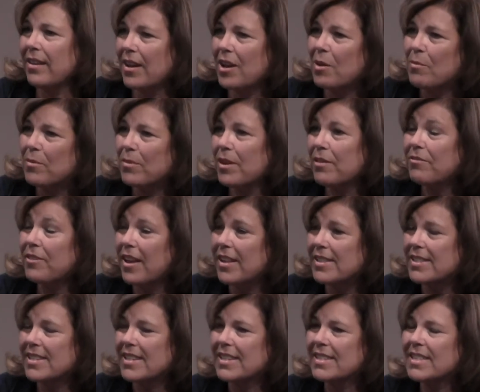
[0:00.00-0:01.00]

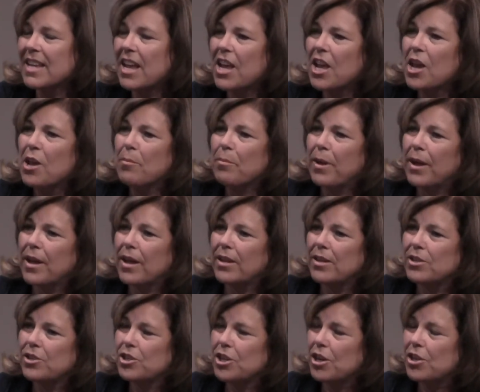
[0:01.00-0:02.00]
offenses,
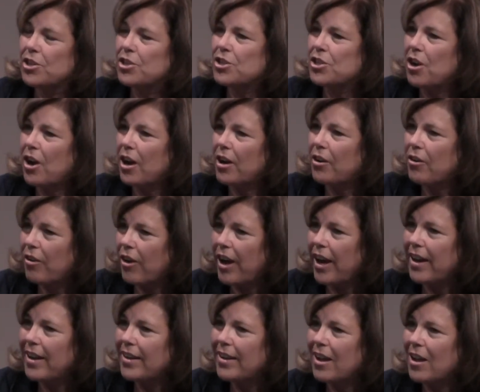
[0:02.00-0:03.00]
but Judge Sean
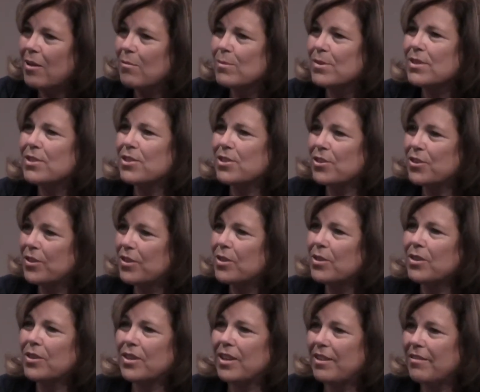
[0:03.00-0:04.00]
Crane comes to
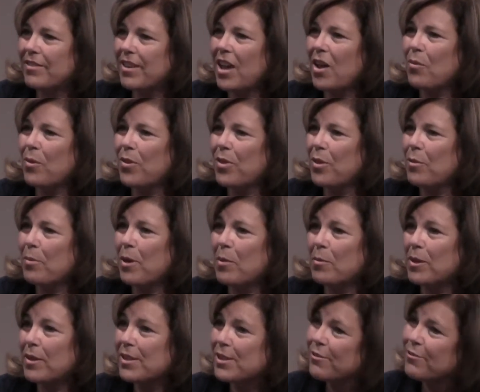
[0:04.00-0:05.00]
the event with the
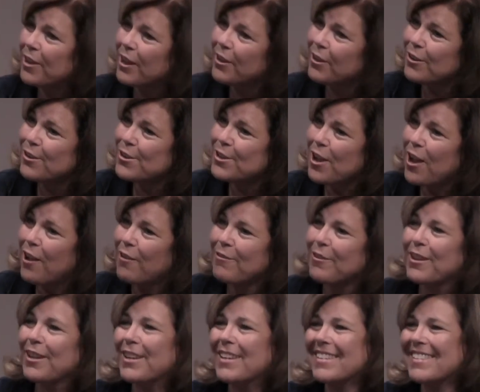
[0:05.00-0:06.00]
Public Defender's
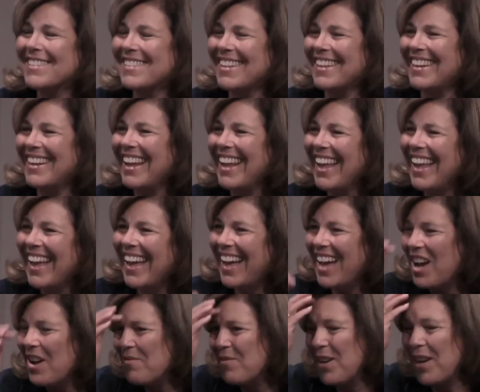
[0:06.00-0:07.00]
Office, and
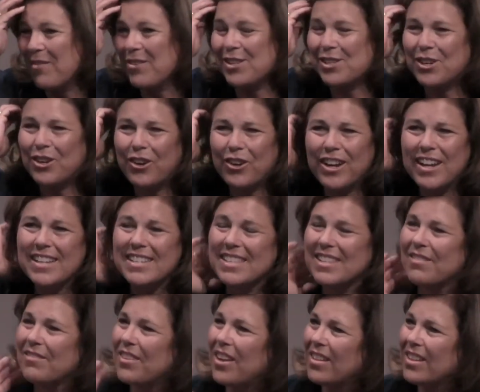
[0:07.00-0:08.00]
we have attorneys
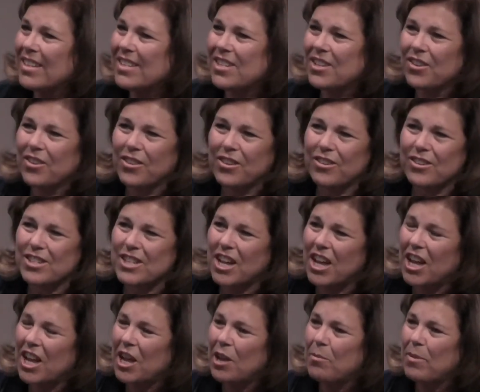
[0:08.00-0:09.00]
that volunteer their
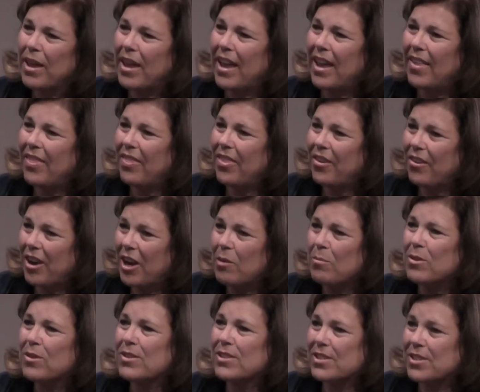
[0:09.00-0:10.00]
time, and they're
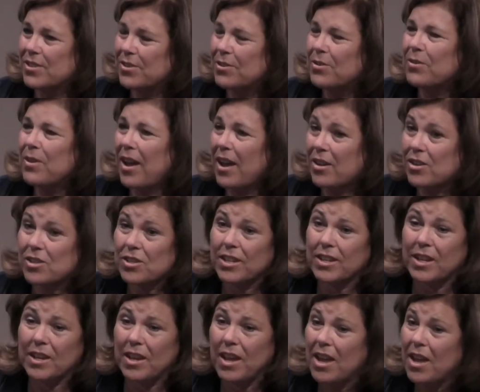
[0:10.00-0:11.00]
able to
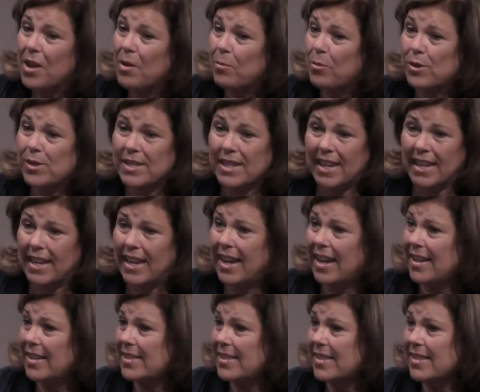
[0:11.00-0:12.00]
actually present
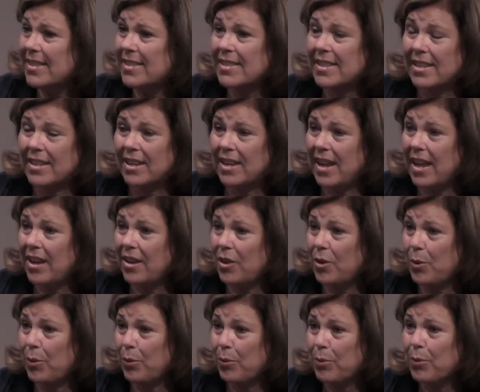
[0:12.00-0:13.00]
cases and
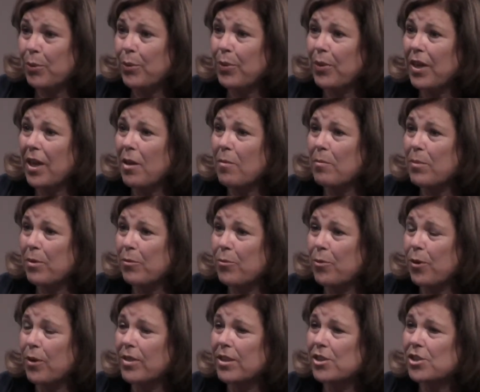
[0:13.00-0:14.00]
go through them
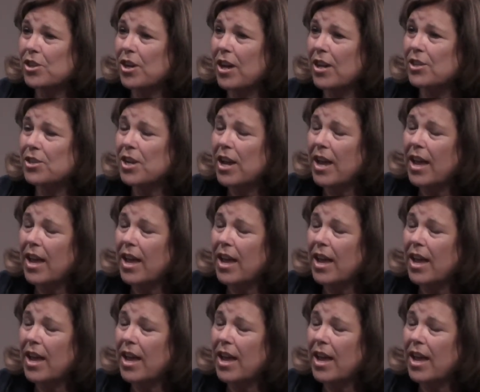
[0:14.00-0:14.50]
before the judge.